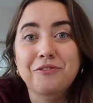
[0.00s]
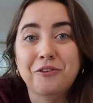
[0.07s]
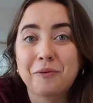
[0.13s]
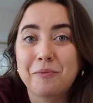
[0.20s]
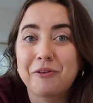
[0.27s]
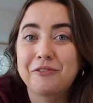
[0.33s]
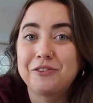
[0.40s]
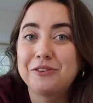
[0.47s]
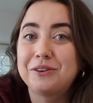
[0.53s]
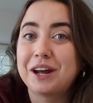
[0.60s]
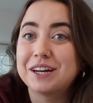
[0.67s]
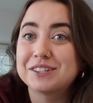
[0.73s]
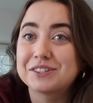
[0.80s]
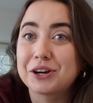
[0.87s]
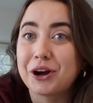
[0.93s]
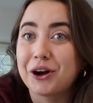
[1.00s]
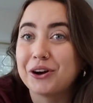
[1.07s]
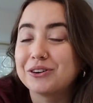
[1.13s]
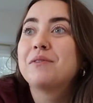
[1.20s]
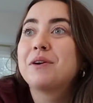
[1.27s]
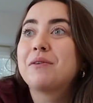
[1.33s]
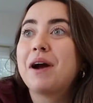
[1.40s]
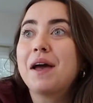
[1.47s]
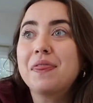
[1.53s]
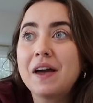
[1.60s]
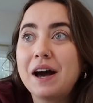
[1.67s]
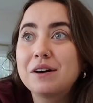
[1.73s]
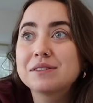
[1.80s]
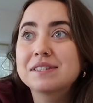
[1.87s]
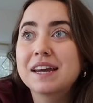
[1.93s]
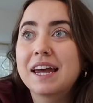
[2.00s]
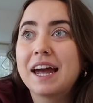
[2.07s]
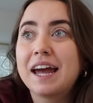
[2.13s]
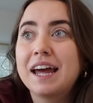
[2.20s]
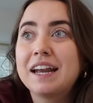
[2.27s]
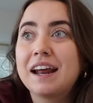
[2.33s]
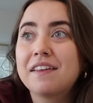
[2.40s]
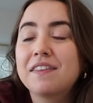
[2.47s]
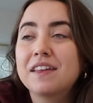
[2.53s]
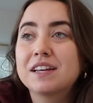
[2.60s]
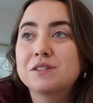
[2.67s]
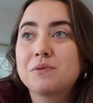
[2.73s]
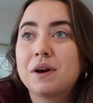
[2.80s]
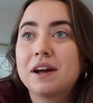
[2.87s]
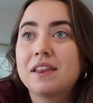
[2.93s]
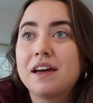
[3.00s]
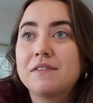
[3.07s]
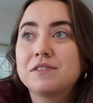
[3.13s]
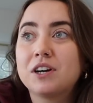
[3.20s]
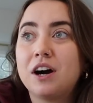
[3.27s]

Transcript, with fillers: from a few days ago. We were at the house again. I think that's where I left